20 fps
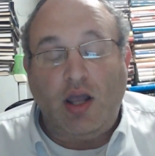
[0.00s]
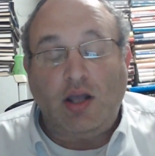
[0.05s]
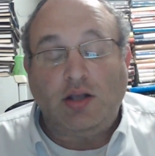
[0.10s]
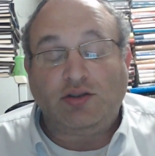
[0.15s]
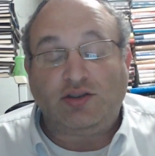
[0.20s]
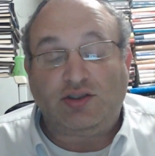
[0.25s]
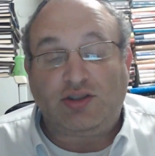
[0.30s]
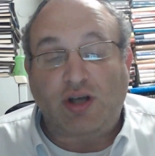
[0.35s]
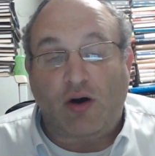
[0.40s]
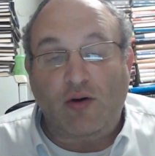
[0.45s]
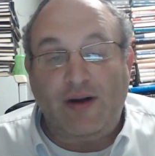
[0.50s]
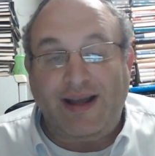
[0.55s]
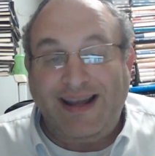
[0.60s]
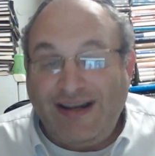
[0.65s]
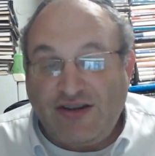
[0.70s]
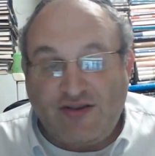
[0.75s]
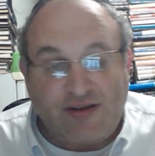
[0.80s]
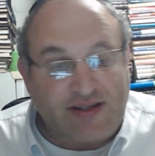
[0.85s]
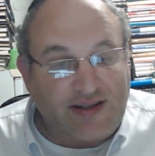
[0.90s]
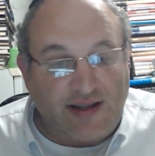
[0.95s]
So
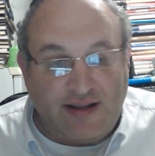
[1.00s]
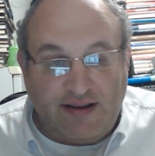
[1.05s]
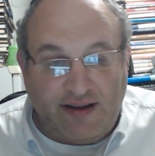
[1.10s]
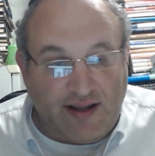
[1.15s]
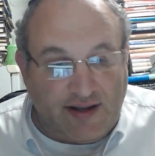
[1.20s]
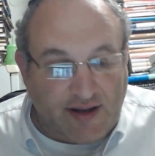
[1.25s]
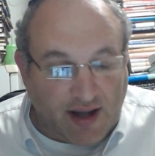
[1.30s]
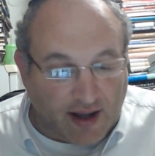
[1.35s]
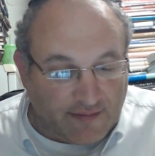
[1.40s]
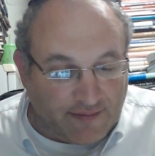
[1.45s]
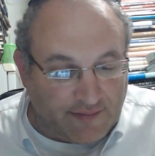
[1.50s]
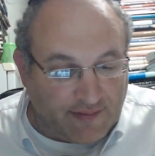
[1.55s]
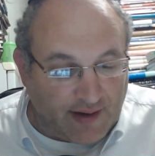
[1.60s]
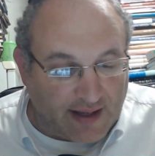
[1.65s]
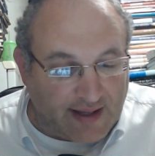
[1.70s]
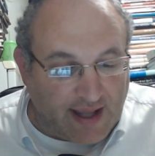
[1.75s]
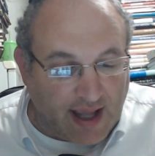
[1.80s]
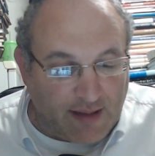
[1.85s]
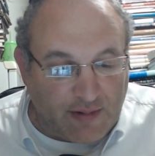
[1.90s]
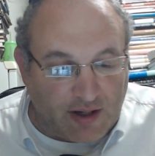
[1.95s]
interestingly enough,
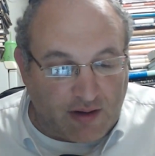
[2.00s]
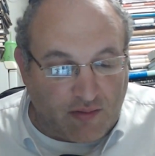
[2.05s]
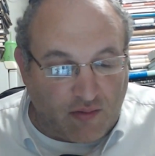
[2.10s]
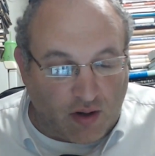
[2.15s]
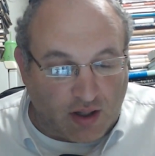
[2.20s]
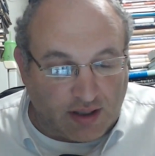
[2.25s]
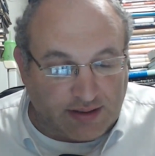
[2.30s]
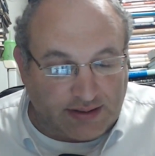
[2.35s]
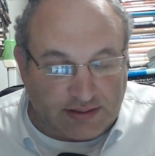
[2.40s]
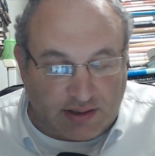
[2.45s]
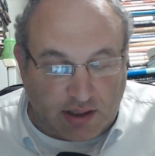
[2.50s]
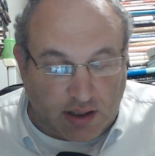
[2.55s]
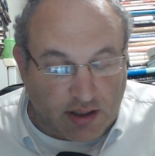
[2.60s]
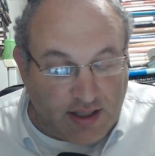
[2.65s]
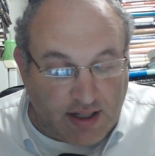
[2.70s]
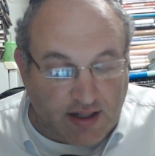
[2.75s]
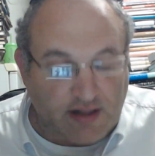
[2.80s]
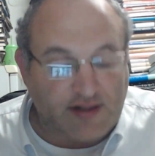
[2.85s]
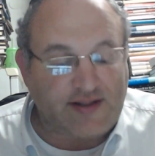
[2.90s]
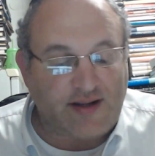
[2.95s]
I came across
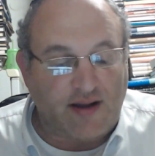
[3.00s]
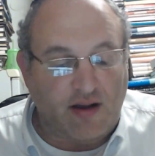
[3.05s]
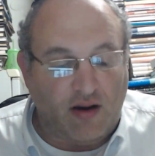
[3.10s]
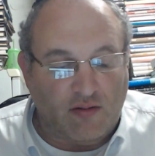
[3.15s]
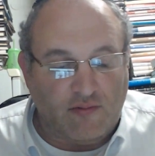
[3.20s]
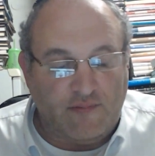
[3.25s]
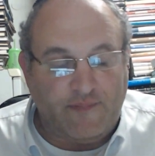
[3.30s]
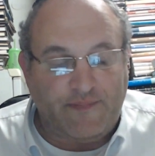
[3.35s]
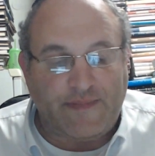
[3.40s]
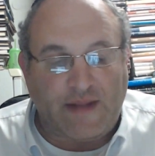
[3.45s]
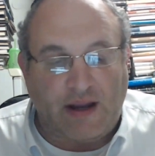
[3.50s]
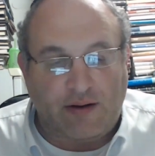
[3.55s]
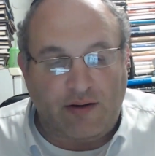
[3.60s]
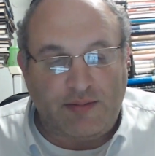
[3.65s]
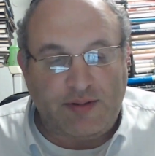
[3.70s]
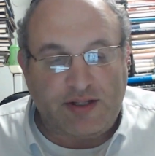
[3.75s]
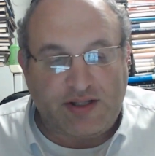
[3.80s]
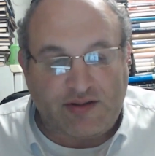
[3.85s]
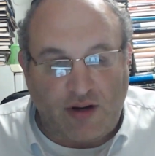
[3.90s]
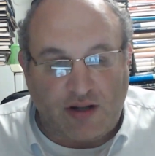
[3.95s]
years ago that
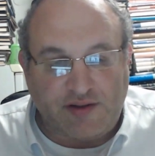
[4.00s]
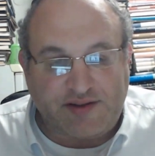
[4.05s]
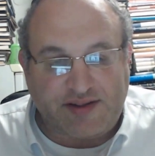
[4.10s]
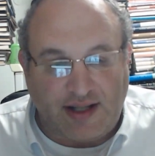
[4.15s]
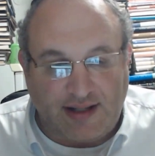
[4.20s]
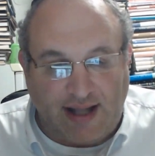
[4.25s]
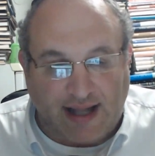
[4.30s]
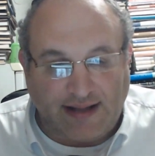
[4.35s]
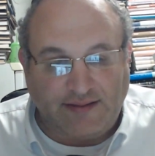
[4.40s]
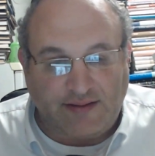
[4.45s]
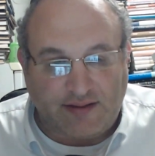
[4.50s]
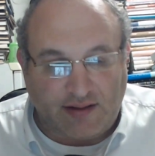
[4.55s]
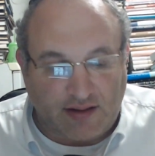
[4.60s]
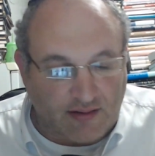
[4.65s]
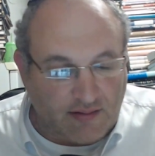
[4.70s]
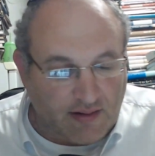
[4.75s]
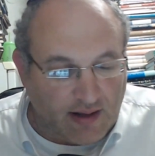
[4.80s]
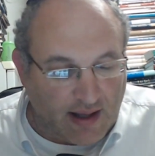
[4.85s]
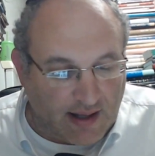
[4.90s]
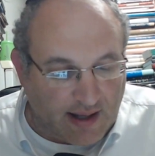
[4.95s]
Rabbi Yisroel
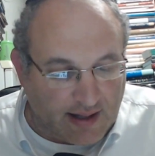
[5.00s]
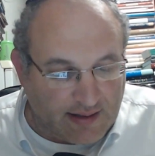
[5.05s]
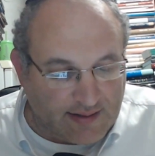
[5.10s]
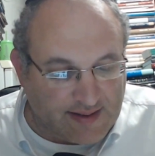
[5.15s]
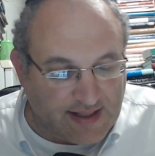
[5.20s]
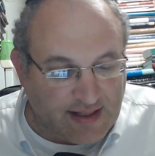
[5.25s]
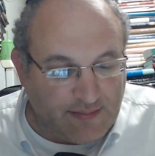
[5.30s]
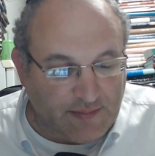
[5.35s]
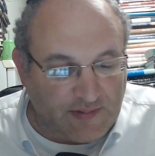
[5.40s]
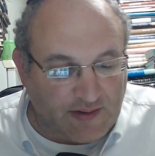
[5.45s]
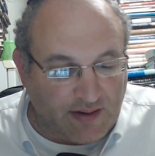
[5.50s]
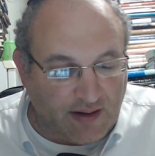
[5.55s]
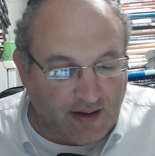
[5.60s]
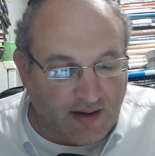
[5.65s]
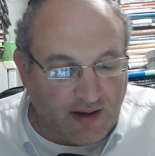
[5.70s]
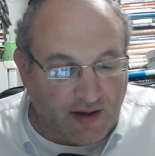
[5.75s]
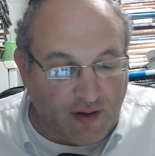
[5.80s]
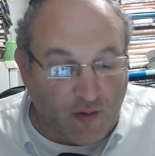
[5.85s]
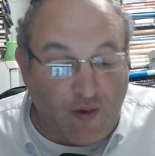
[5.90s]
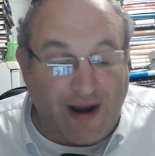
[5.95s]
Salanter seemed to
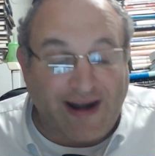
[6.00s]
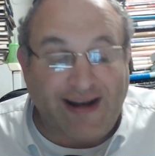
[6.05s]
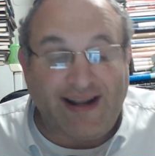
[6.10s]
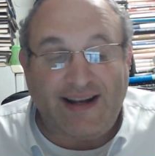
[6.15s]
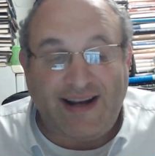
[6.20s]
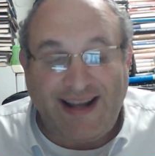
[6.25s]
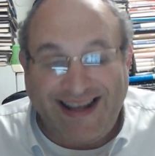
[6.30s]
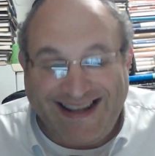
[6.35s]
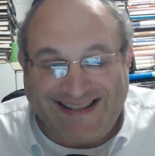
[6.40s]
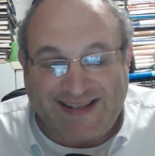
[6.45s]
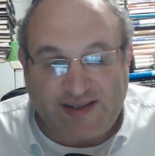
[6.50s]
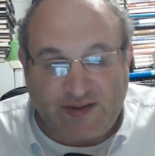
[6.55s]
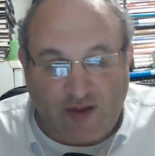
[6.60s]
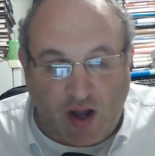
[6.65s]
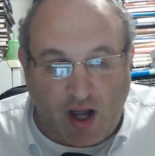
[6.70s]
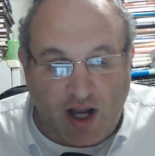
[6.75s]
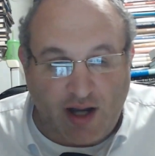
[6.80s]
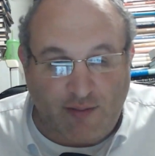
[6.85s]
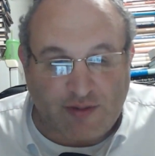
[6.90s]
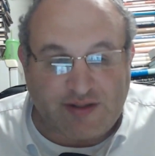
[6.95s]
already in his
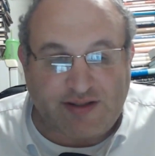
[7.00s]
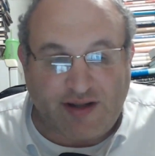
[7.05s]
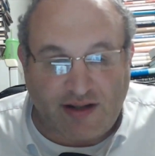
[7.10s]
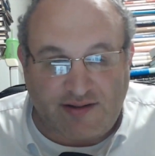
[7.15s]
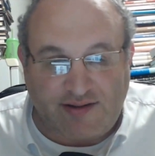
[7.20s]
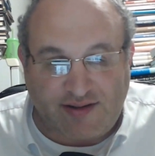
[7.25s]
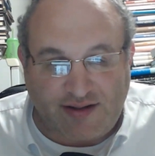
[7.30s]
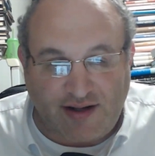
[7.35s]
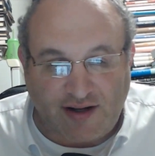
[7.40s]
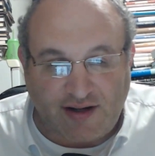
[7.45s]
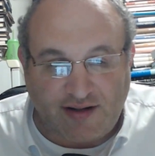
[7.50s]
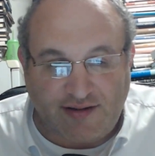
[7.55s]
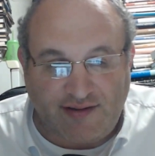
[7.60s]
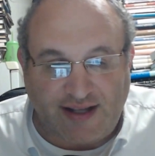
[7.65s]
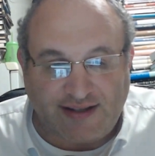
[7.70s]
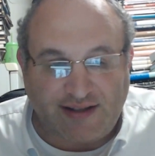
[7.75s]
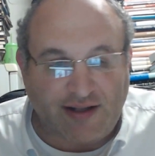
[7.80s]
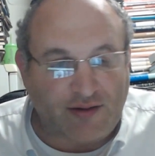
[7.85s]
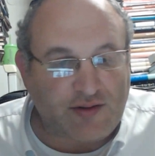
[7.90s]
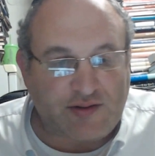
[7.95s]
time was concerned
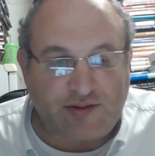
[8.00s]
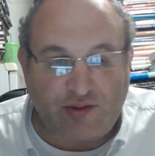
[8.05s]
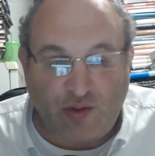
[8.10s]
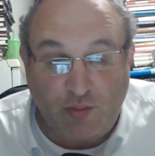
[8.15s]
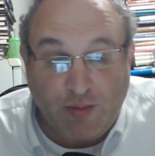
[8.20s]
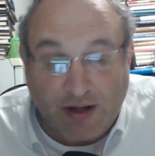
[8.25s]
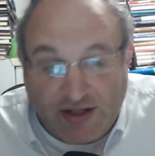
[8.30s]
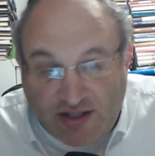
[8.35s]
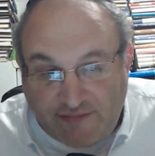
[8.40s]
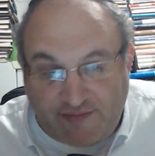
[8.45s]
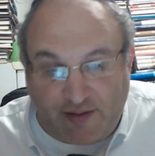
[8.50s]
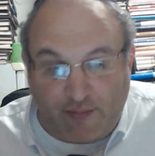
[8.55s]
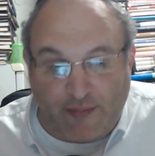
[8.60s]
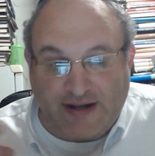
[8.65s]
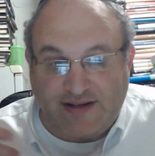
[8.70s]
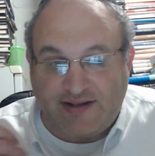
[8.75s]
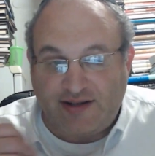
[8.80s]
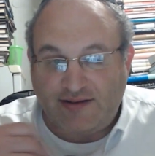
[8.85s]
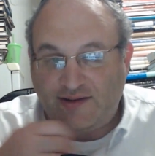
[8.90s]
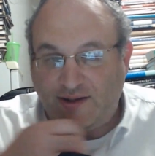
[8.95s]
that there was too much
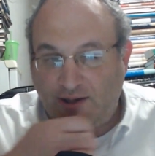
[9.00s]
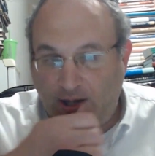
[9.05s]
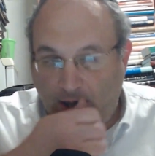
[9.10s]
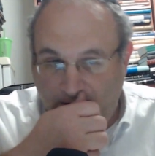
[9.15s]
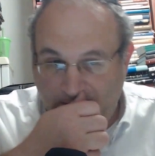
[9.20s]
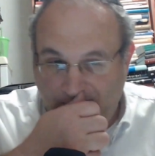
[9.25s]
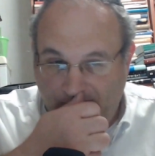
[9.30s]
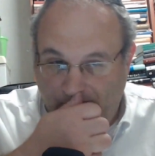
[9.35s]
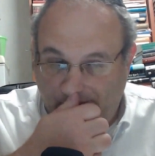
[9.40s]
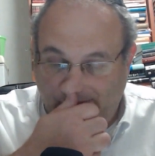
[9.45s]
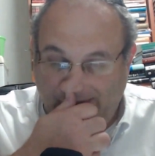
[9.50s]
information to know.